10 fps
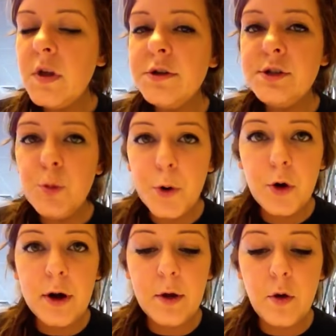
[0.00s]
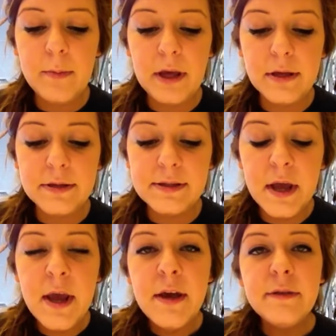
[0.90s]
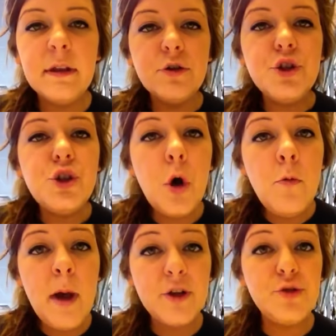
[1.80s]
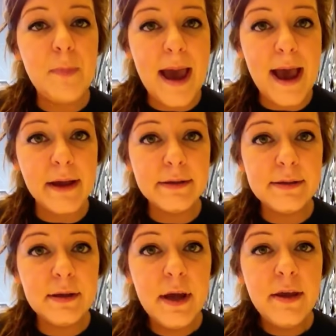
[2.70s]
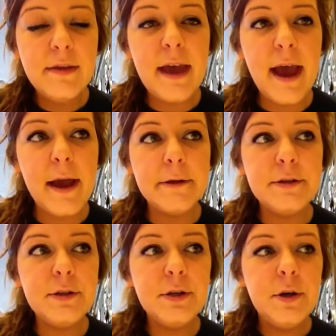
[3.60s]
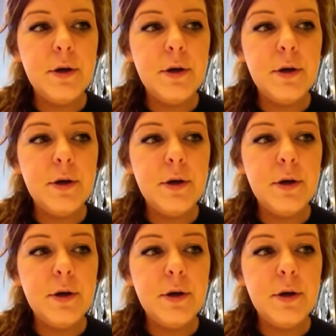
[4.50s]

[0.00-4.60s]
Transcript: Supercritical means there's so much mass that